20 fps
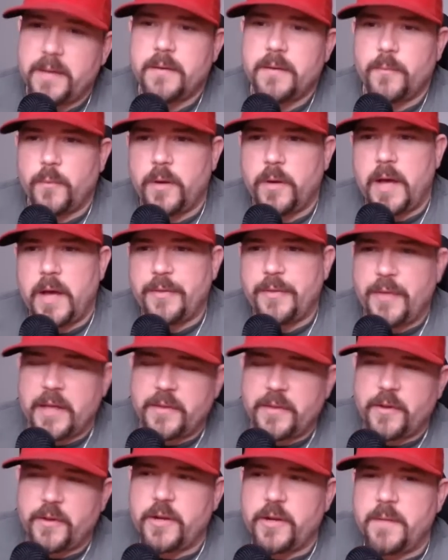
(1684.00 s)
Well, I think
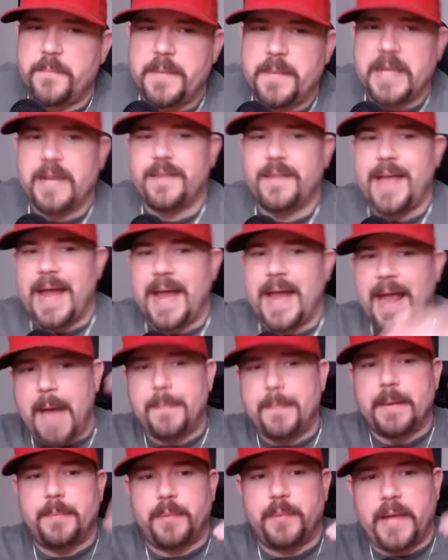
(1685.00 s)
they're going to meet in that
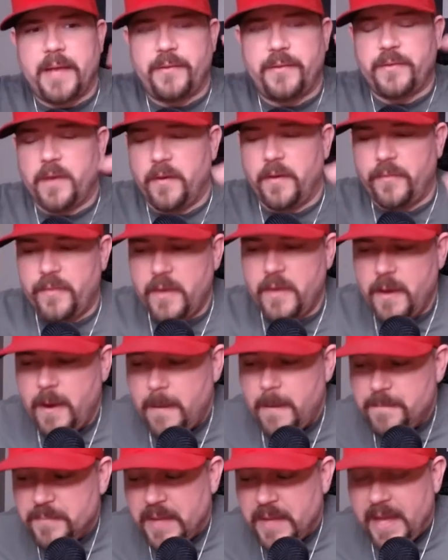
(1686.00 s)
happy place of,
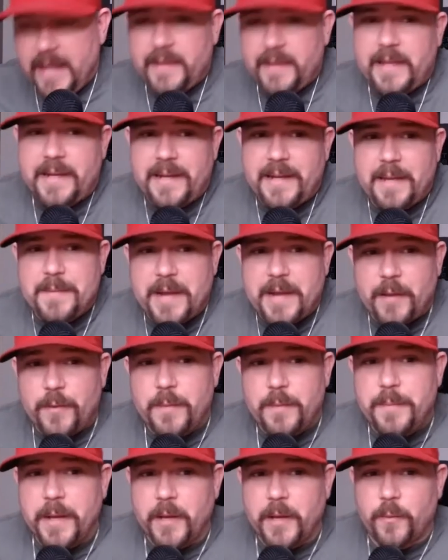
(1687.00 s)
hey, let Damian Ant run
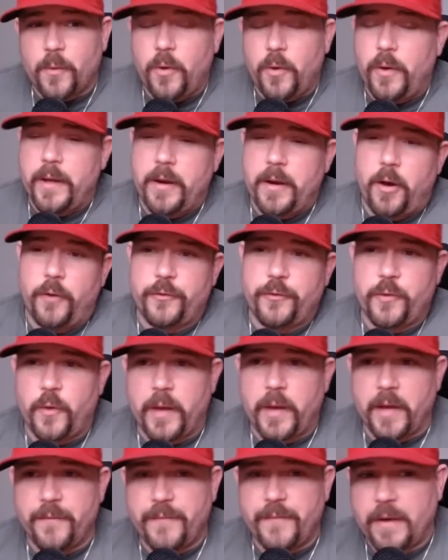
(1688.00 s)
pick and roll, and also like
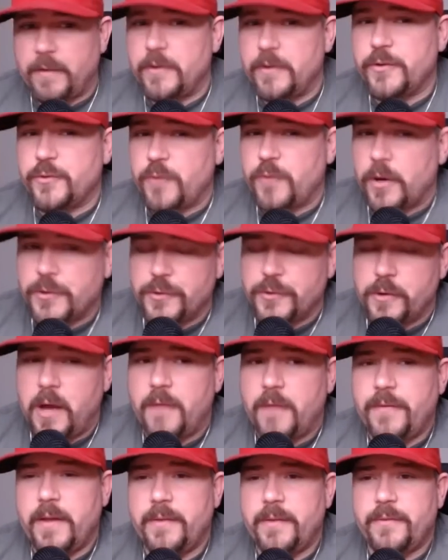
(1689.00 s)
a very structured
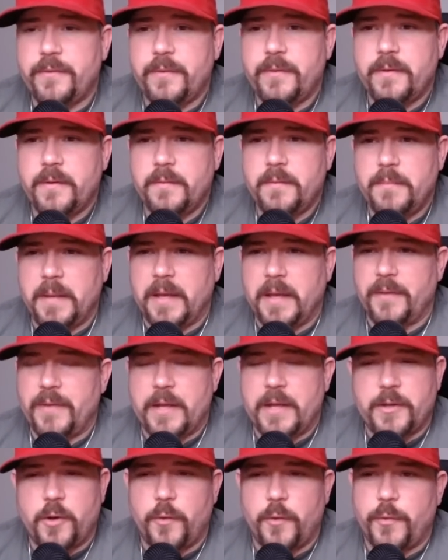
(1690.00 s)
offense, because I
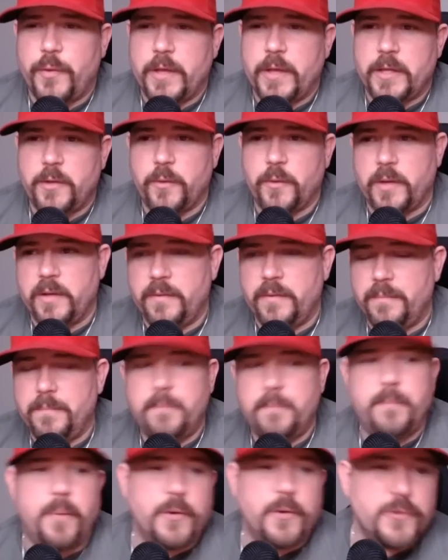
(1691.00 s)
don't think you can
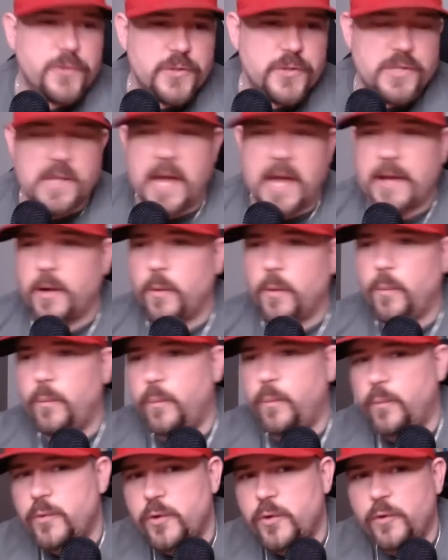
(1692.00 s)
push the slider
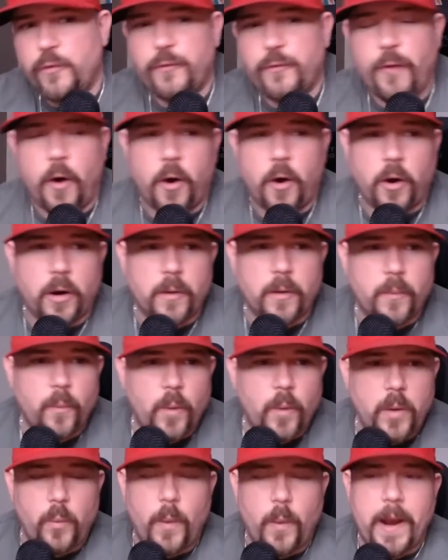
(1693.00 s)
too far
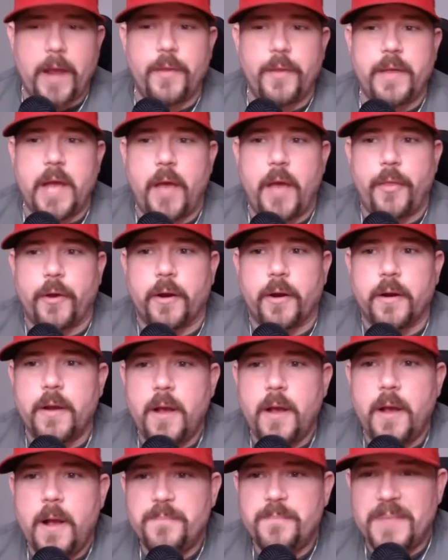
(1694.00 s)
one way or the other
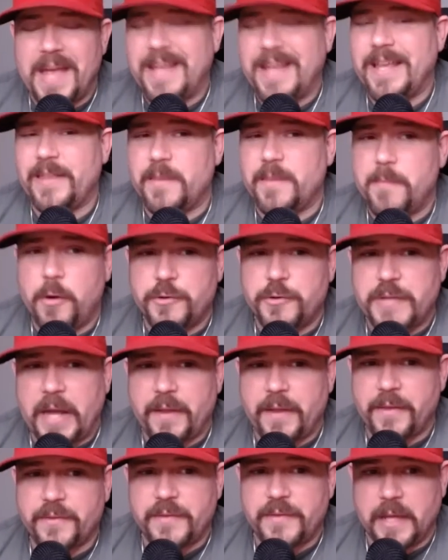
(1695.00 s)
and get the most out of
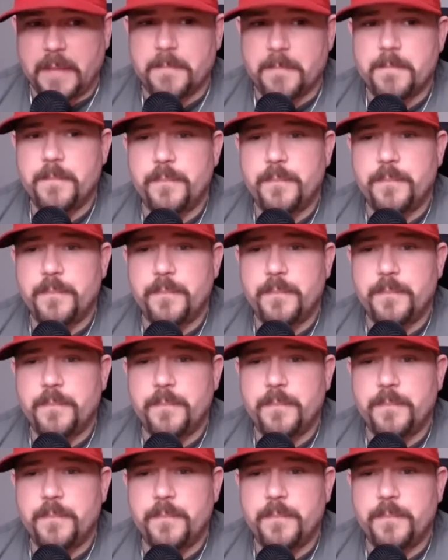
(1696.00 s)
this team.